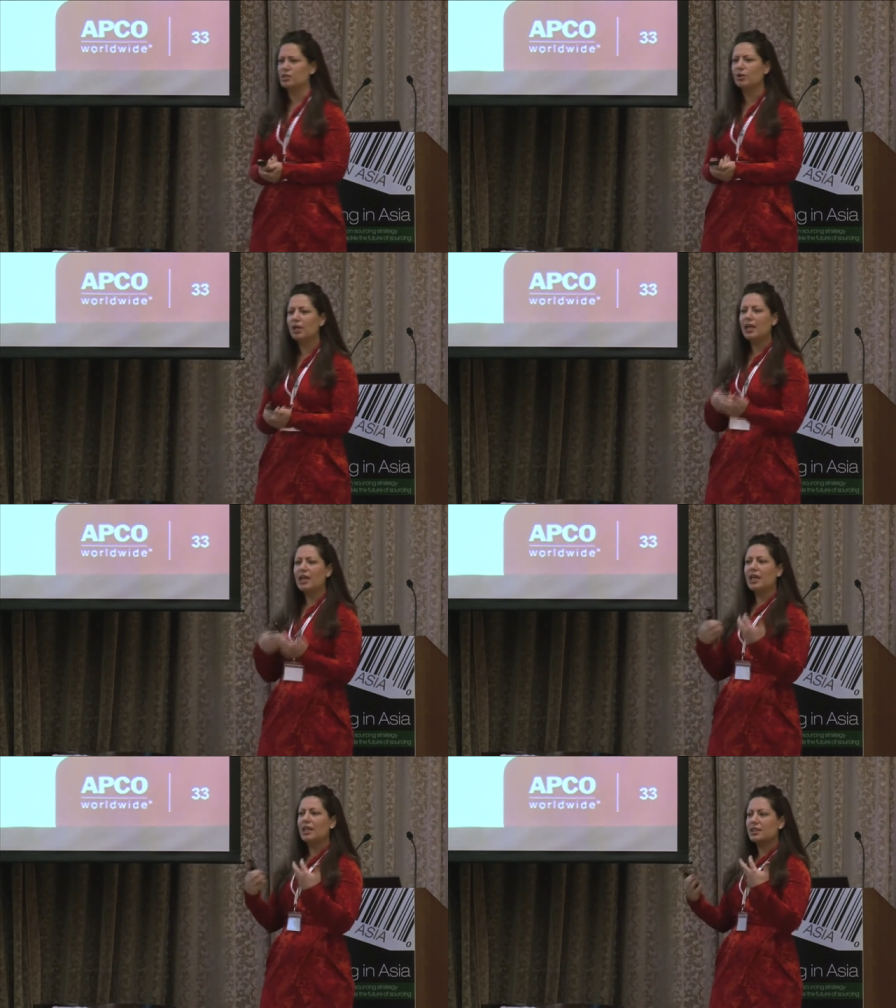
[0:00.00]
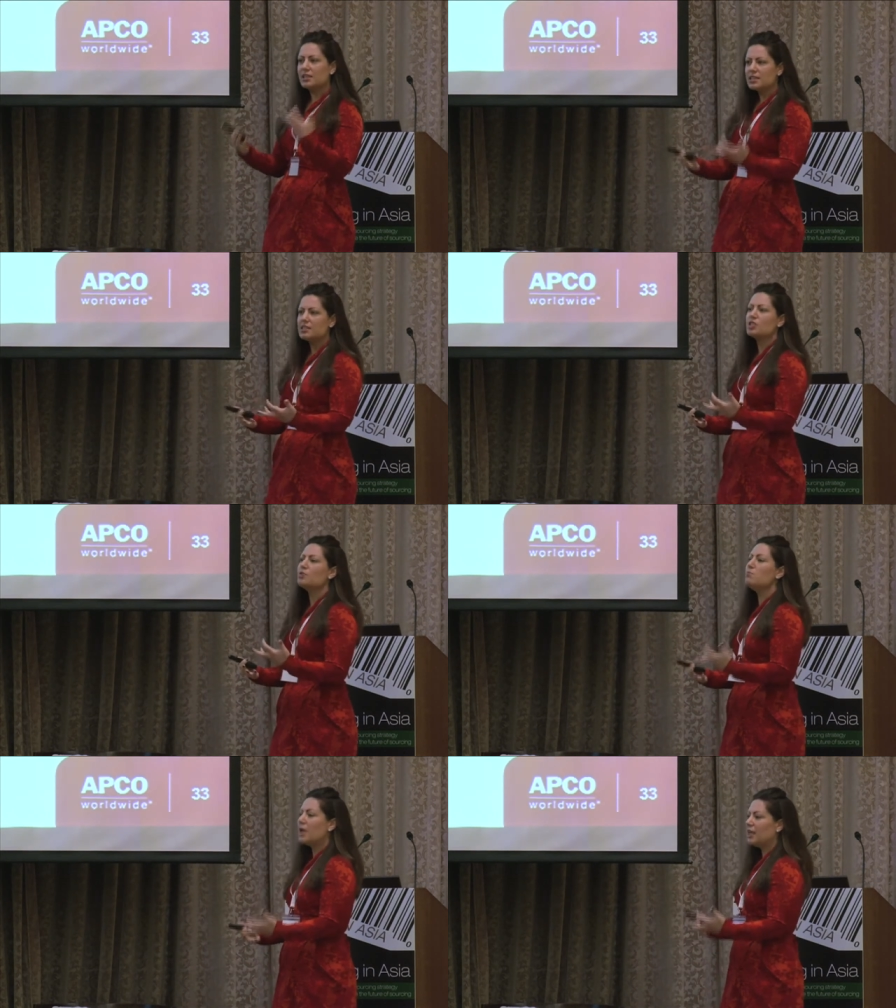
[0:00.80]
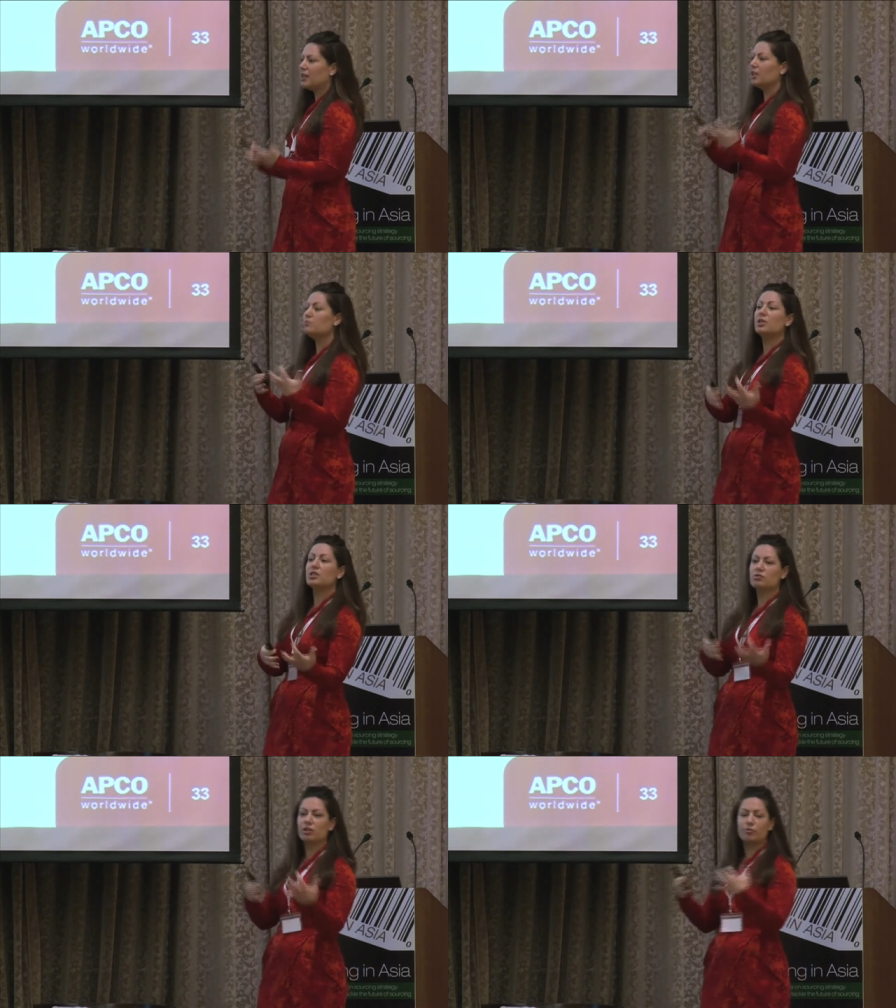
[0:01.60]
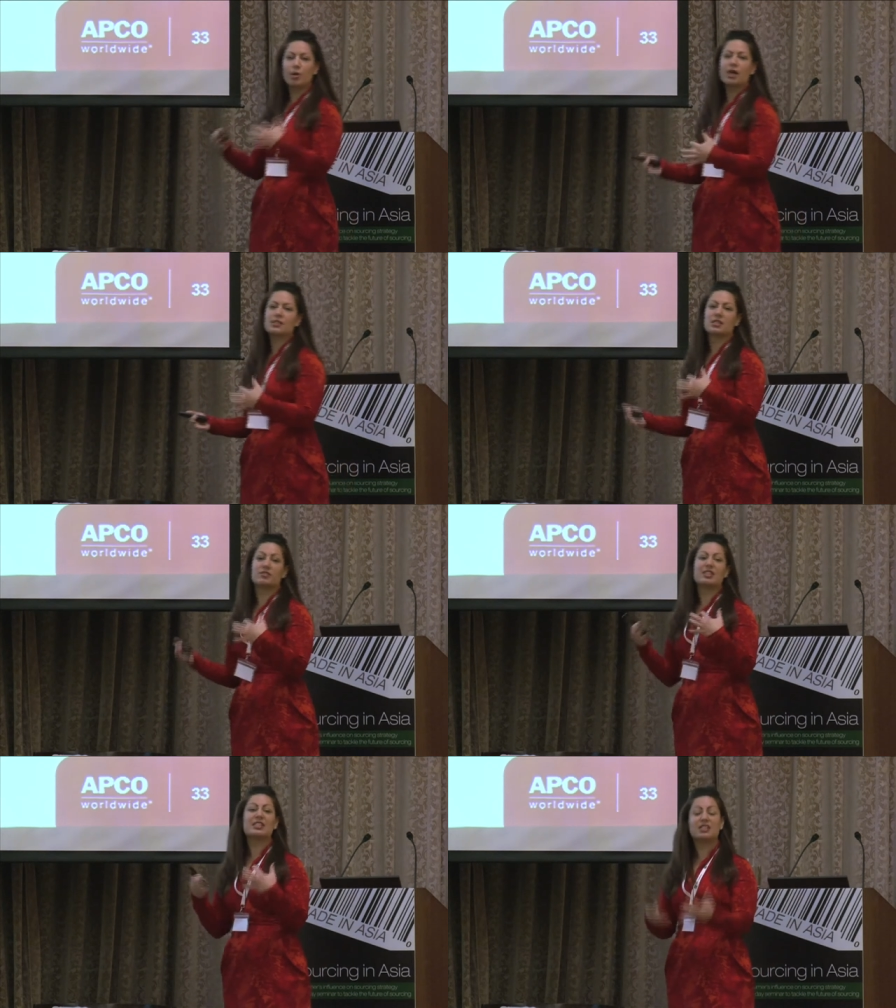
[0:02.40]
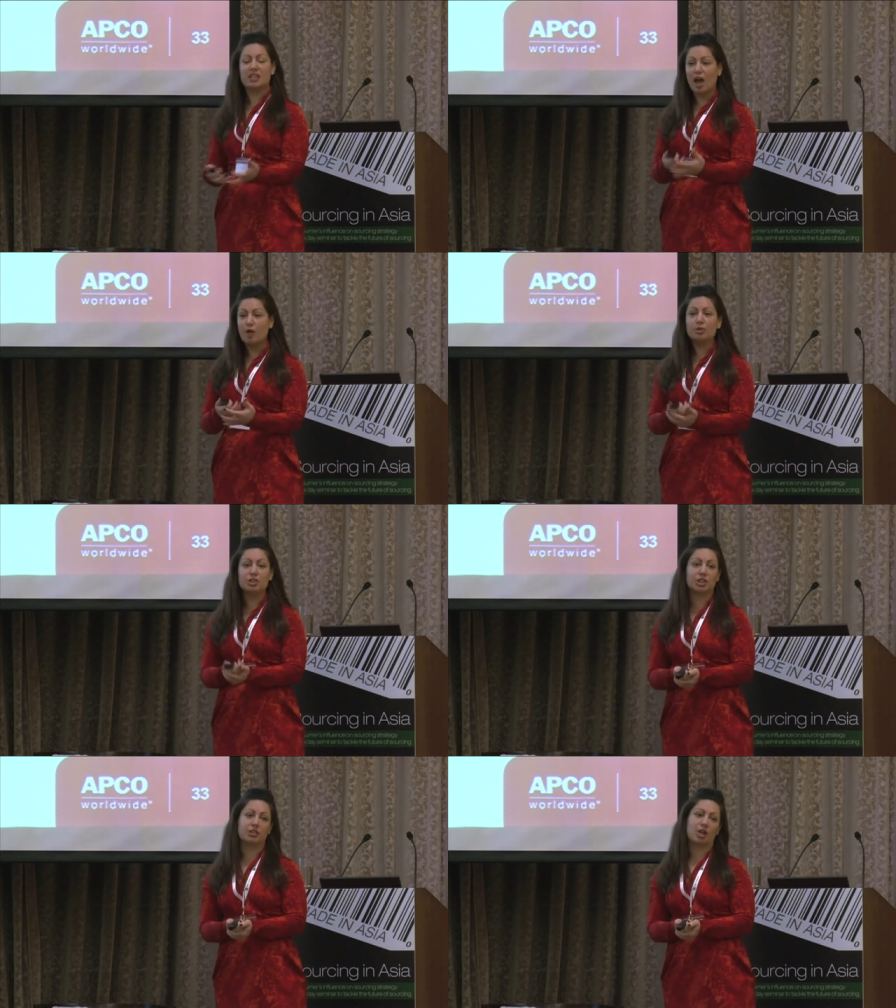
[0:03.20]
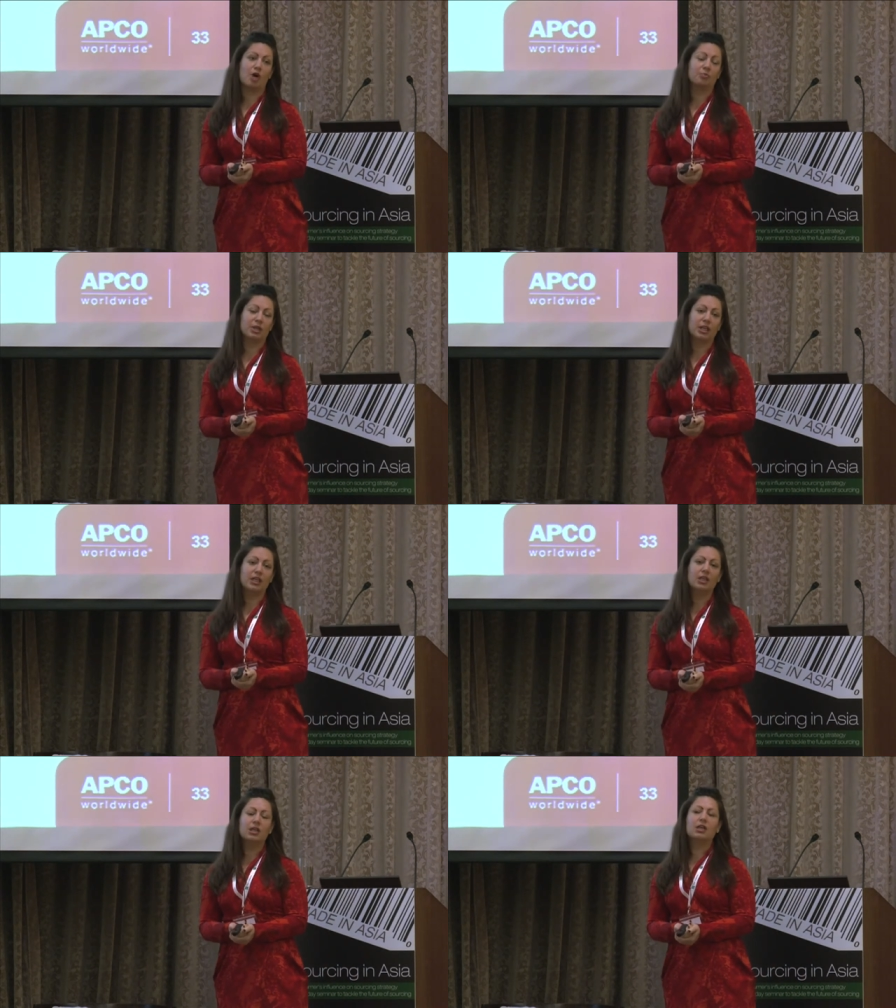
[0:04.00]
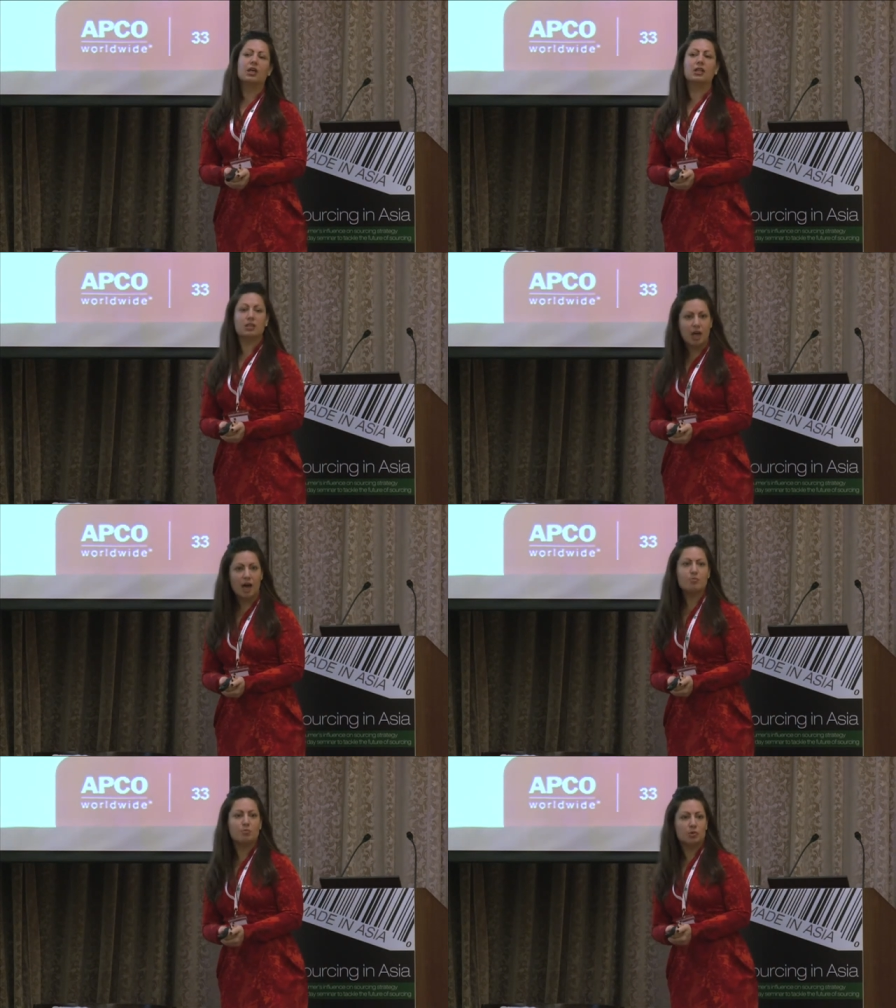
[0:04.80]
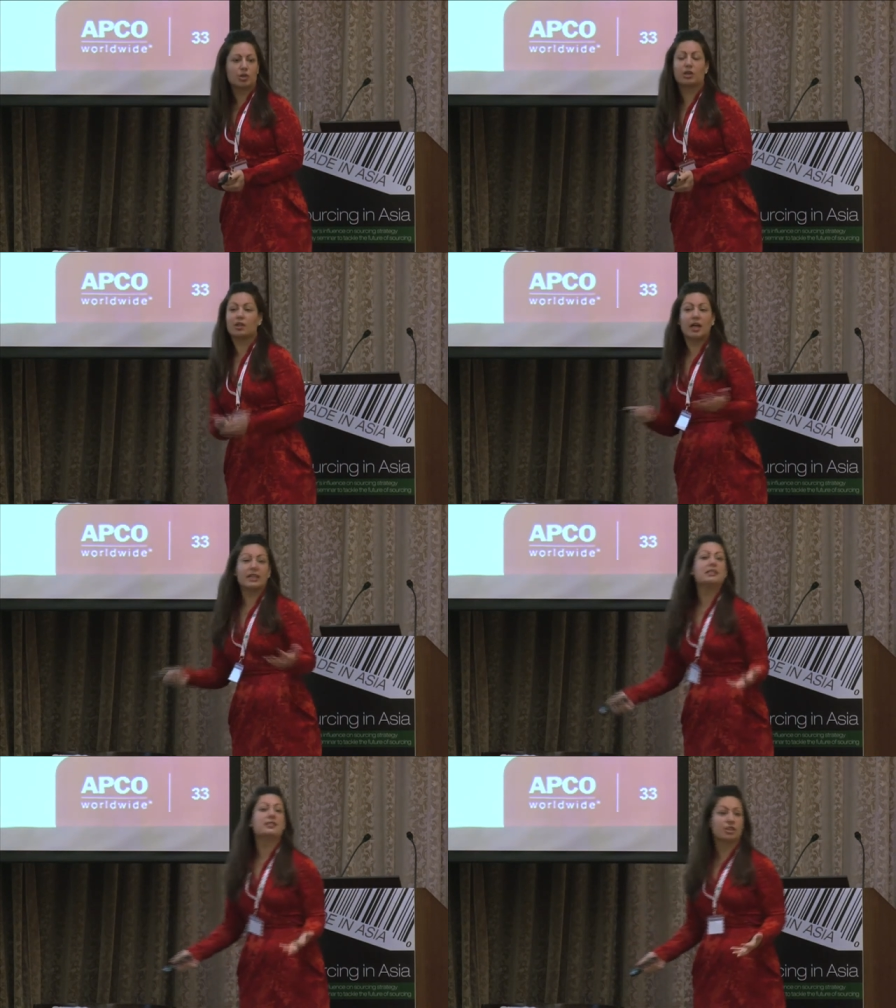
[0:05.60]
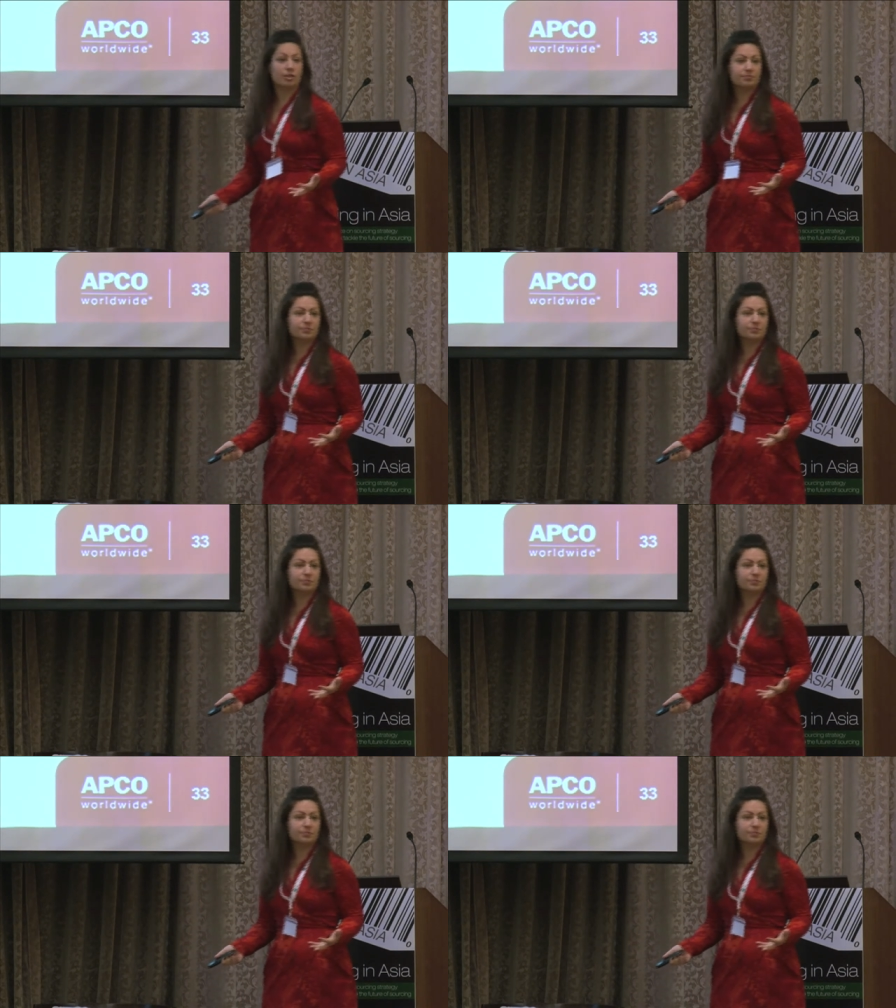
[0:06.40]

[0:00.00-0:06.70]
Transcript: So this is to make the administrative process of establishing a company a lot more, a lot easier